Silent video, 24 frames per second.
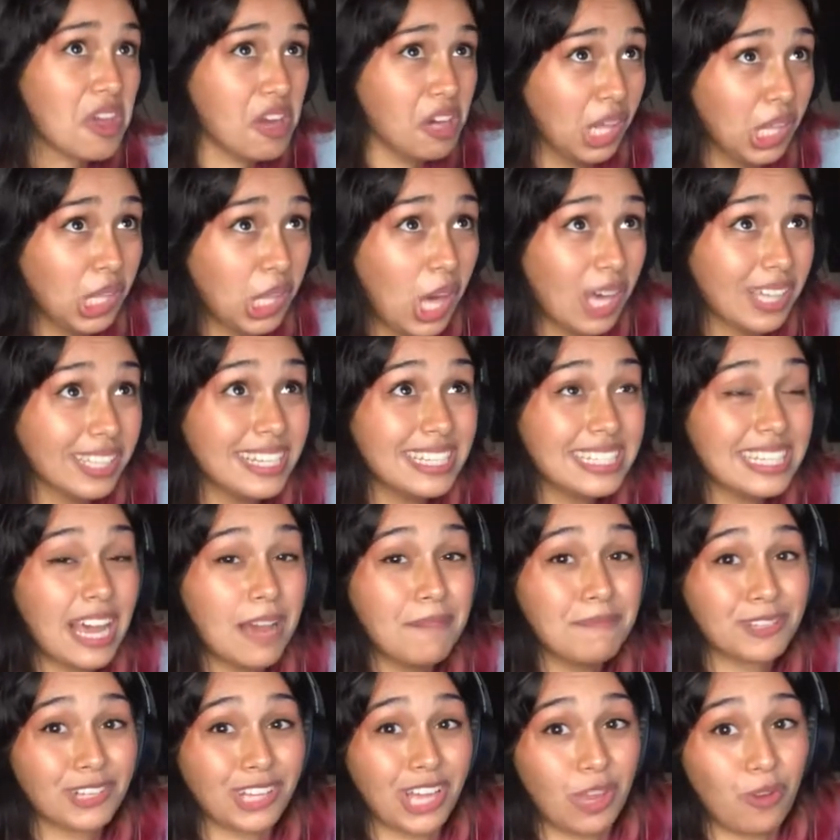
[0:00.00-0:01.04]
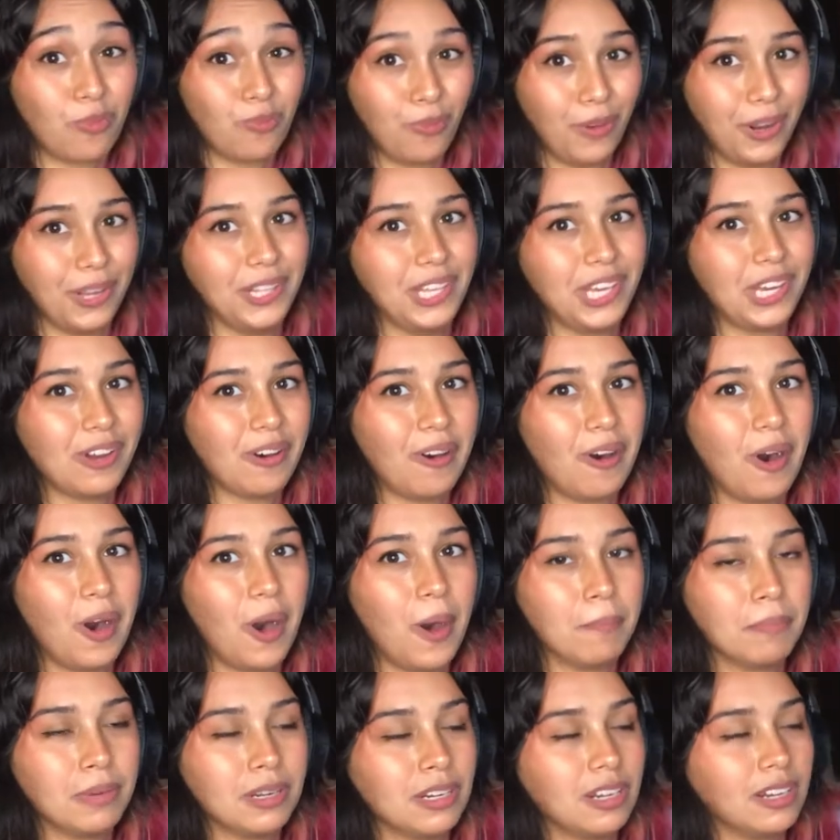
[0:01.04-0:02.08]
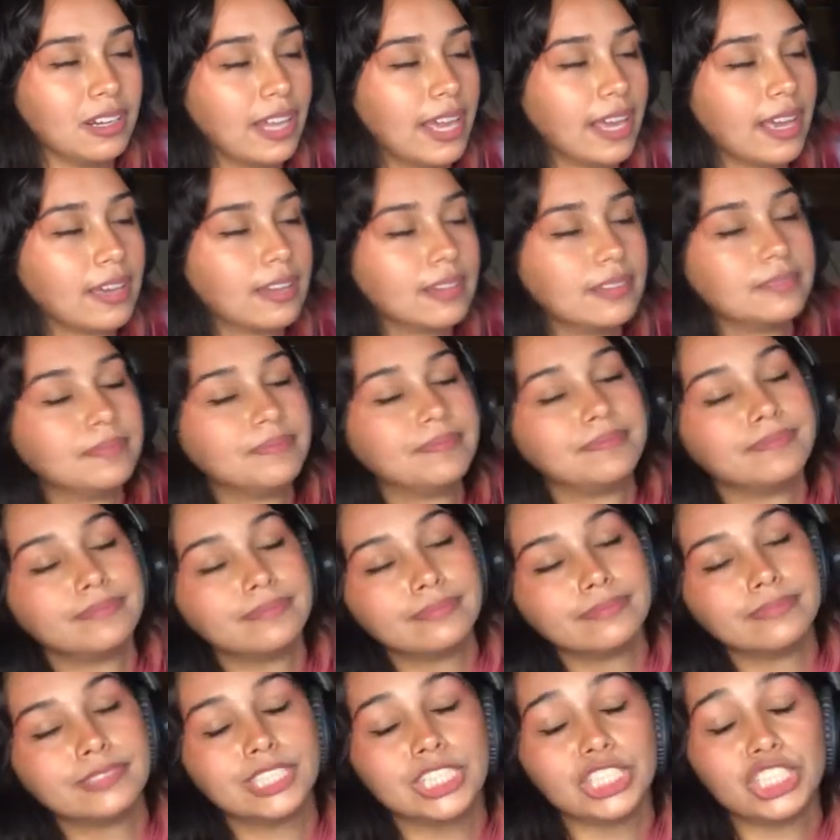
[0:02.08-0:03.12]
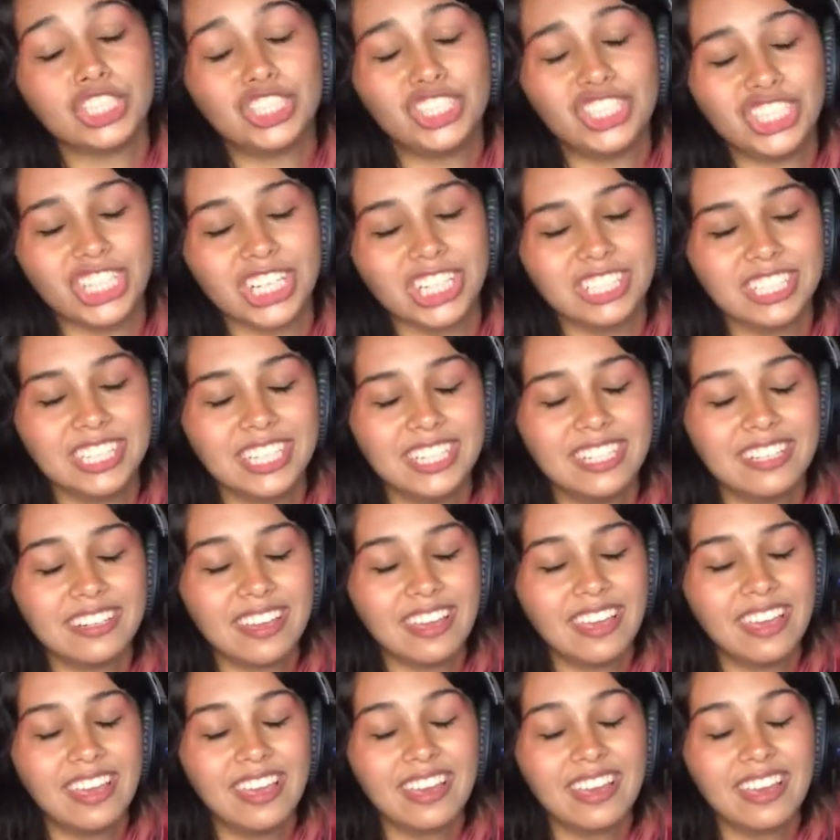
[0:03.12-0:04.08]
A lot of the times you're like really calm and you're like just chilling.